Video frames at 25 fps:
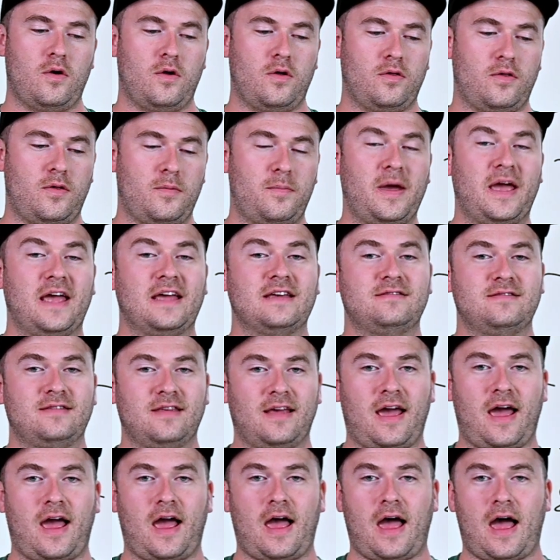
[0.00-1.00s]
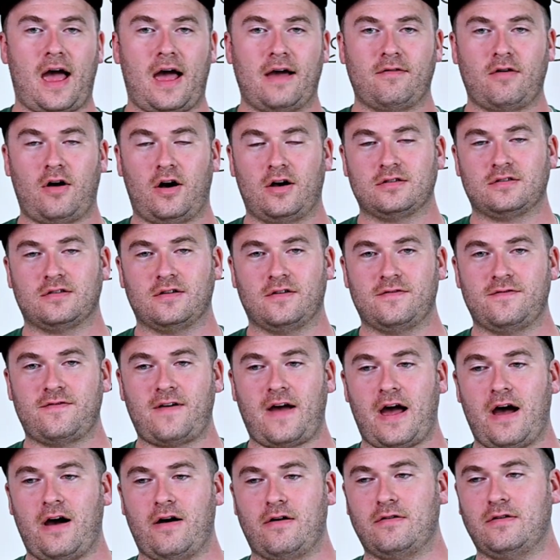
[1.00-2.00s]
the biggest thing I've also
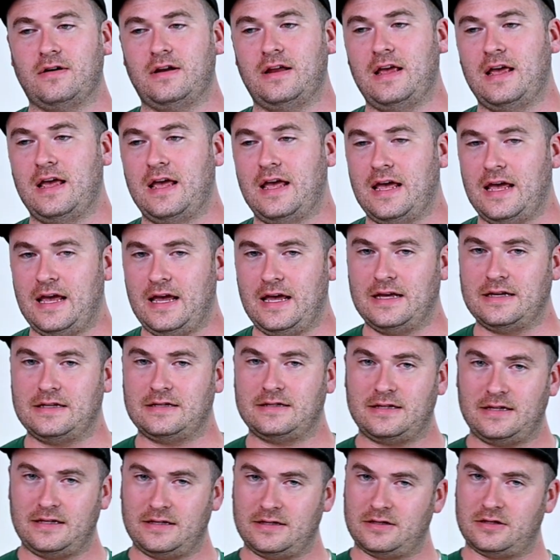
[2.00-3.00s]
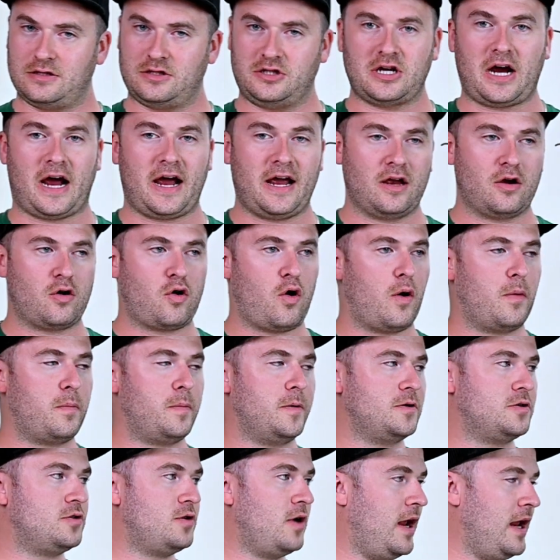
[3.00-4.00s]
found is these giant
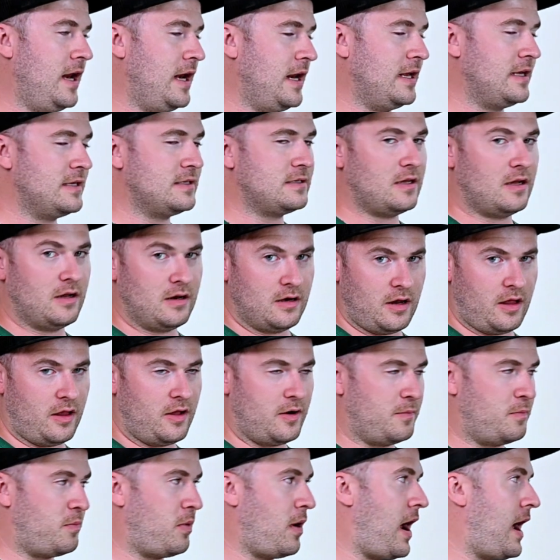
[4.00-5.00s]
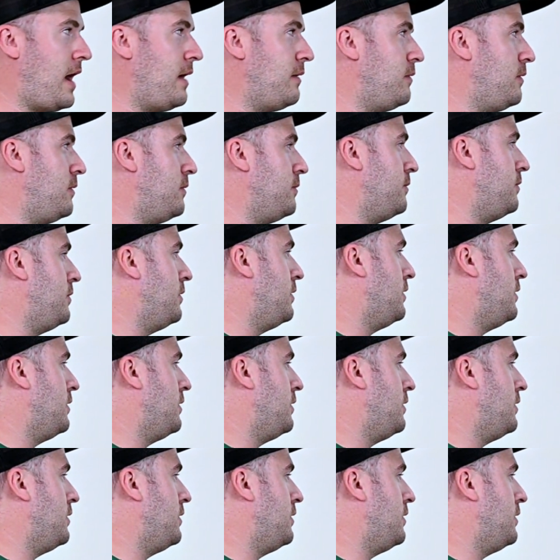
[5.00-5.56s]
corporate trainings. Another problem,